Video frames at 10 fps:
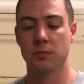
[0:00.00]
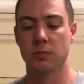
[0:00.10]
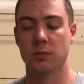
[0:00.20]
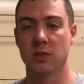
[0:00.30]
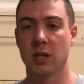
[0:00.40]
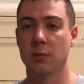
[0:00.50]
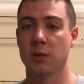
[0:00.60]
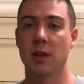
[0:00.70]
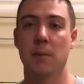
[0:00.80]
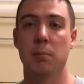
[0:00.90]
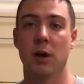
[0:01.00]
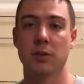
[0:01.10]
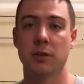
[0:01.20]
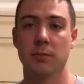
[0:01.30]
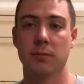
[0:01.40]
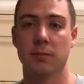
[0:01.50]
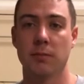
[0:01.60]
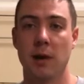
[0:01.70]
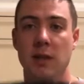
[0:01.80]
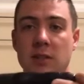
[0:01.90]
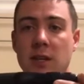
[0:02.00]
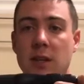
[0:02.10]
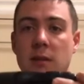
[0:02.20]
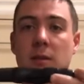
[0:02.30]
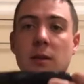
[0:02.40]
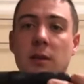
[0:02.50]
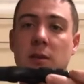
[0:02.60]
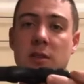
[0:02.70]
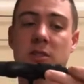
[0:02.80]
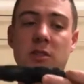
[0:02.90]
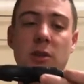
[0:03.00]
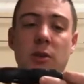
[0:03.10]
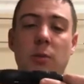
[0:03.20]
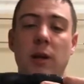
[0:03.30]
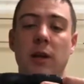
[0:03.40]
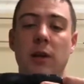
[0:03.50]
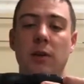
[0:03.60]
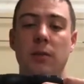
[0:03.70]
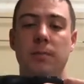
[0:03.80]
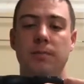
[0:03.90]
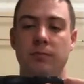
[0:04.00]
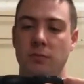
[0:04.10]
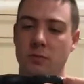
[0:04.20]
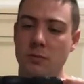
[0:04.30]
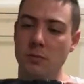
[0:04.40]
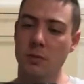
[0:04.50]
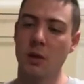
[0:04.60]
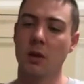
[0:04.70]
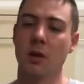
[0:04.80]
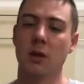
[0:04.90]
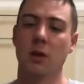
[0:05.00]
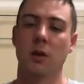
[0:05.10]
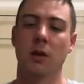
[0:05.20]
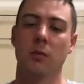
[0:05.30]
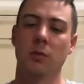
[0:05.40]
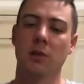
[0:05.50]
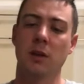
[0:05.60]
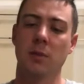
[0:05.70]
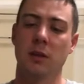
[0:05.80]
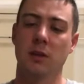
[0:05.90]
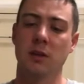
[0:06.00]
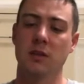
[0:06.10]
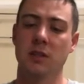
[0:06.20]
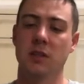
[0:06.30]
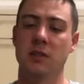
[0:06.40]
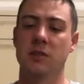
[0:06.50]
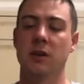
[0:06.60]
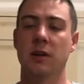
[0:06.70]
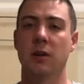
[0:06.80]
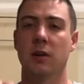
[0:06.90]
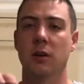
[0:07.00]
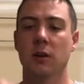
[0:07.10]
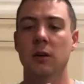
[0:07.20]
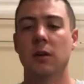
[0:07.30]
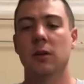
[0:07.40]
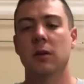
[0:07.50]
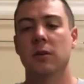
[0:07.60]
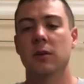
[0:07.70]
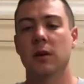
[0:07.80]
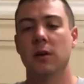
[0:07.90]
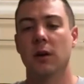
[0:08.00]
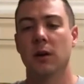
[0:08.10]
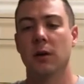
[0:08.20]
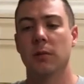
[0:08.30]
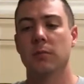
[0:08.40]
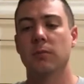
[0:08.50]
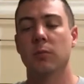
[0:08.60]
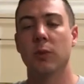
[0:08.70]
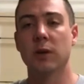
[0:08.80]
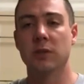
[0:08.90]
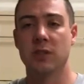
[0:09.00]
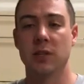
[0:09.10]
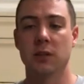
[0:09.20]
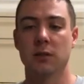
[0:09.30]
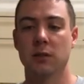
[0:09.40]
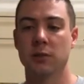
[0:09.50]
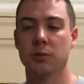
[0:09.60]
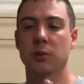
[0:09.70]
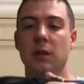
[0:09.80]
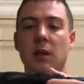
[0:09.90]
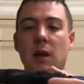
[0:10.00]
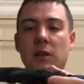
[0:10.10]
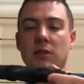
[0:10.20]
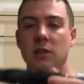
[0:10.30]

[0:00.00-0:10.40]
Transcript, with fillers: sticking with that budget mindset, this is a good way to go. All right, one thing about this is their, their uh, reel seat is really nice. It